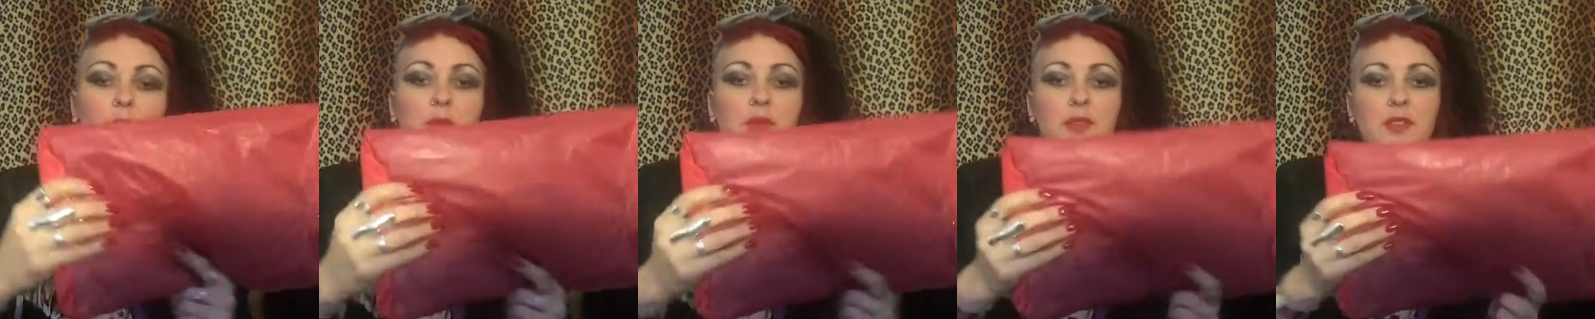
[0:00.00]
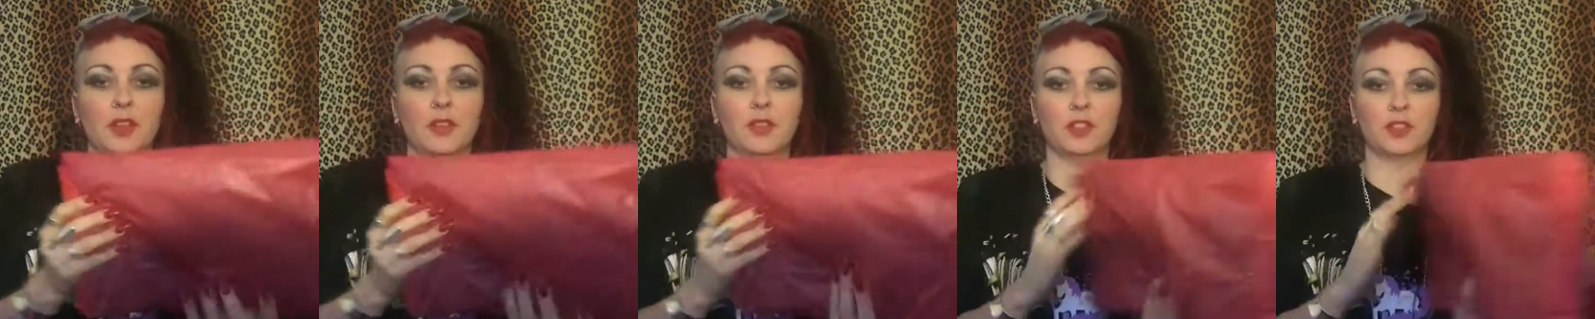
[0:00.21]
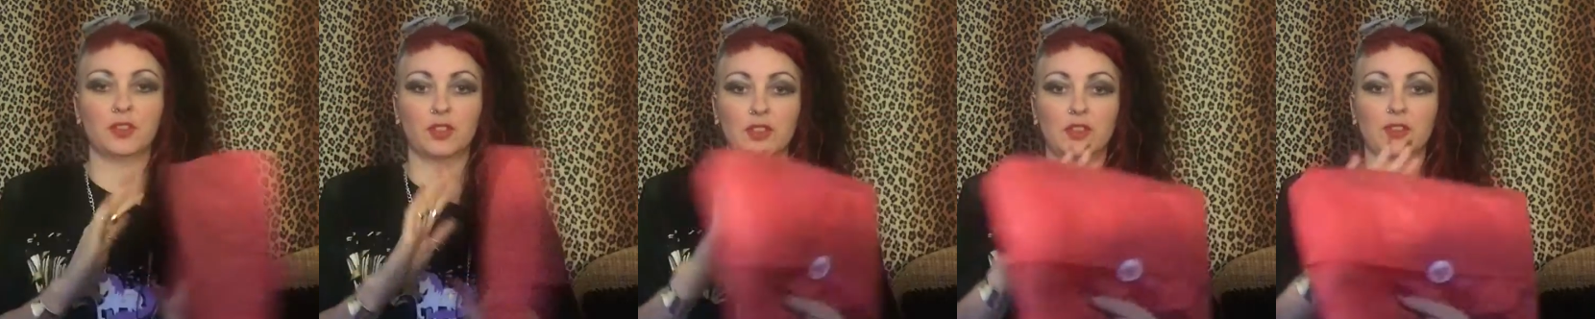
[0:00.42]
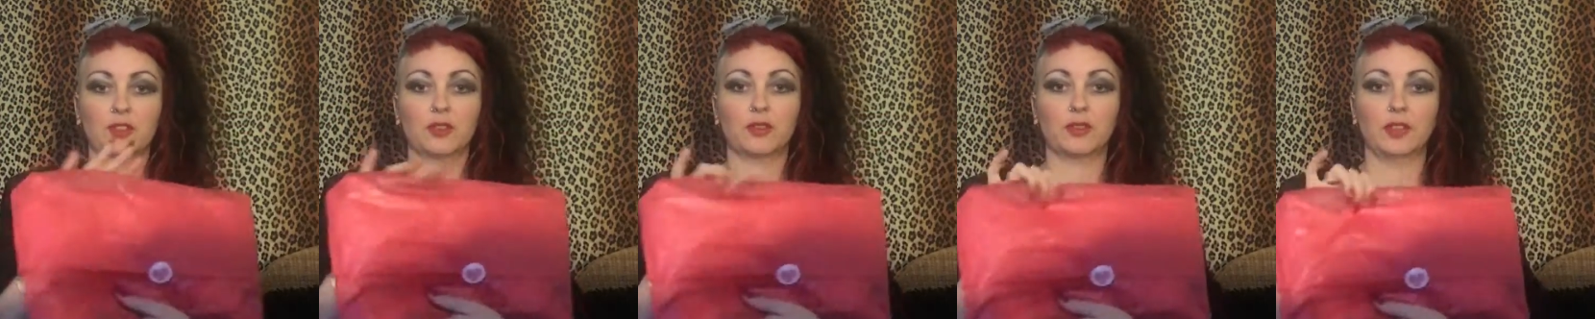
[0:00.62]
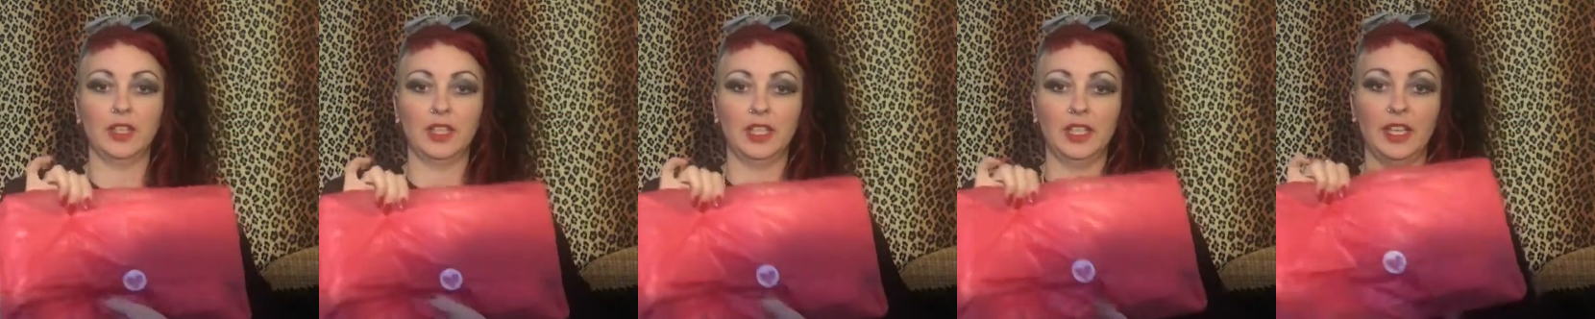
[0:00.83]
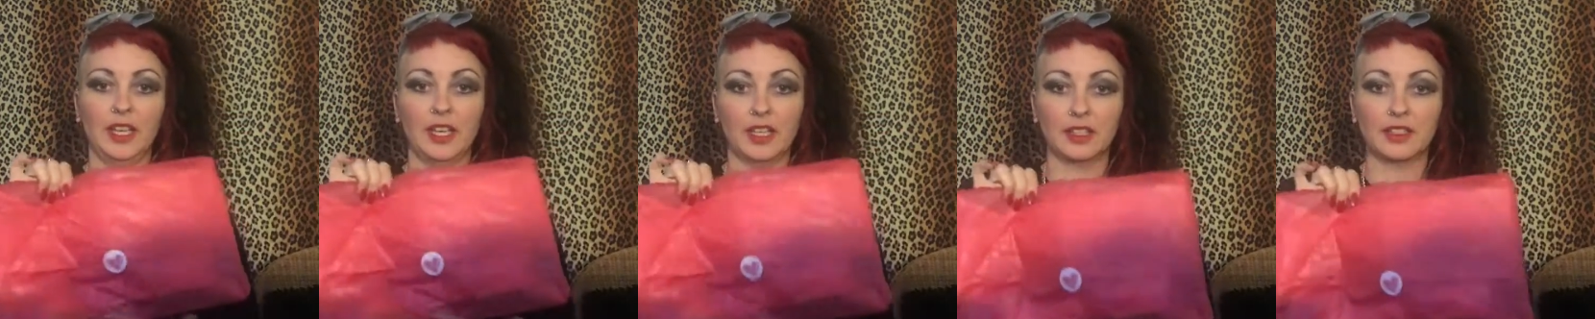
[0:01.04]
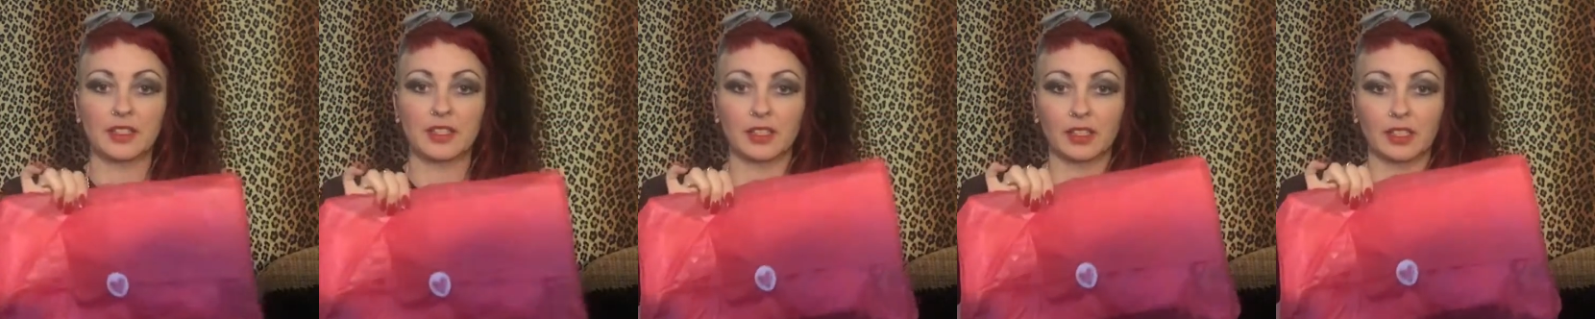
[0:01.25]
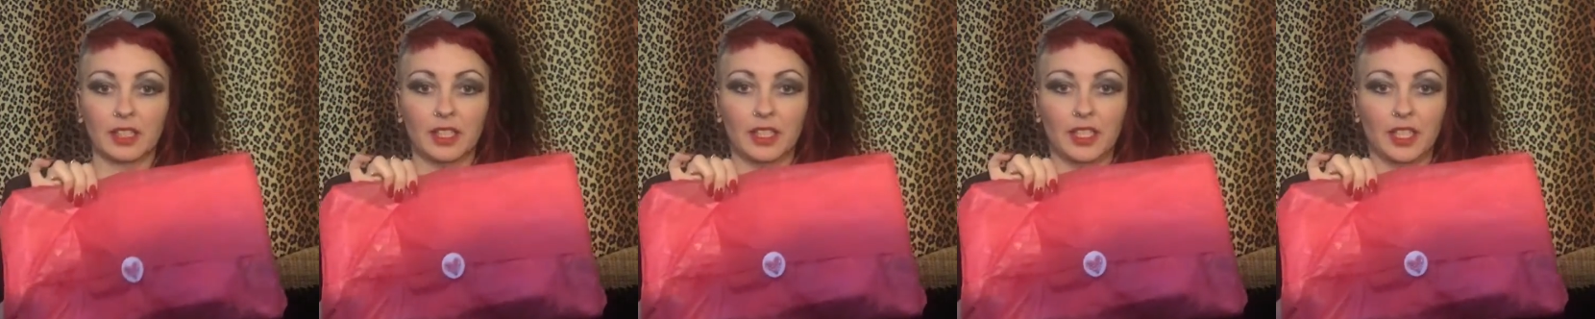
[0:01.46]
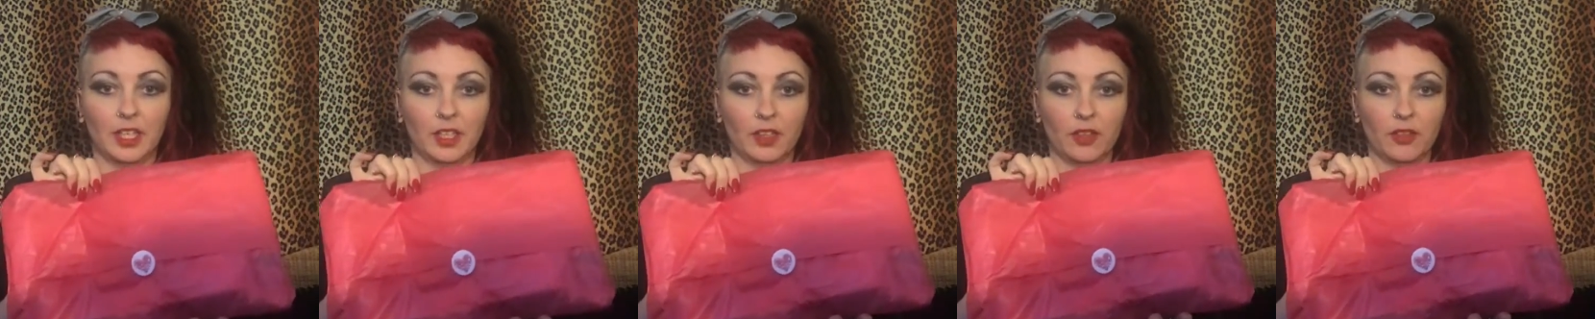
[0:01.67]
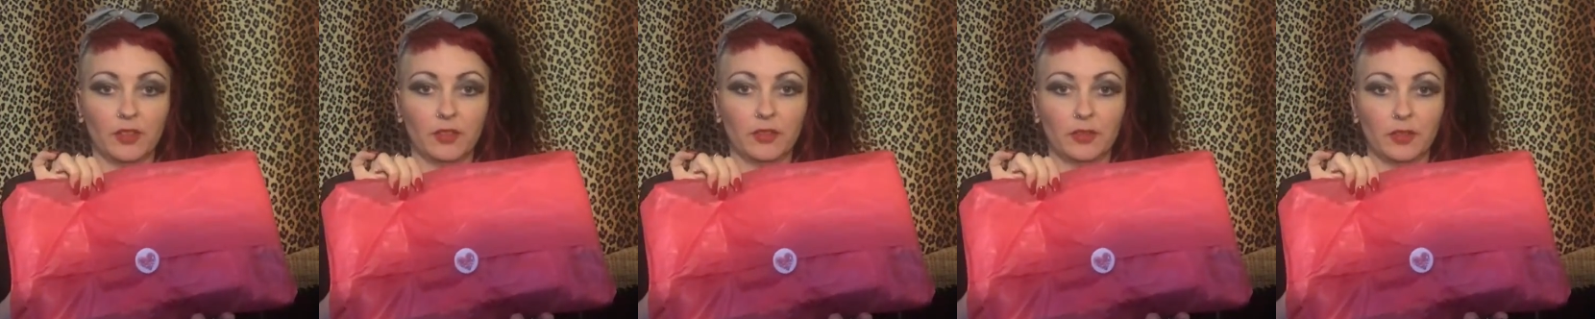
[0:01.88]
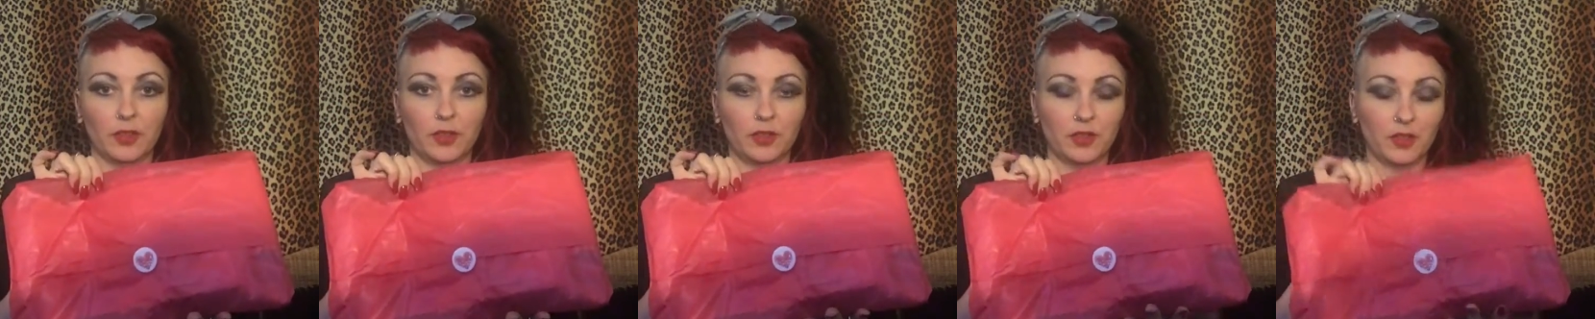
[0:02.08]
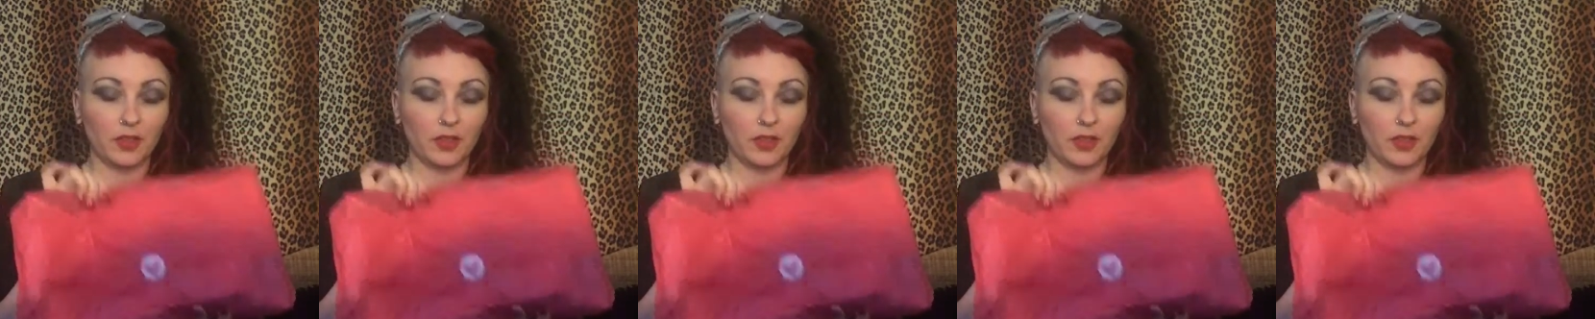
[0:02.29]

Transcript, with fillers: so that it just looks really nice and clean on the front.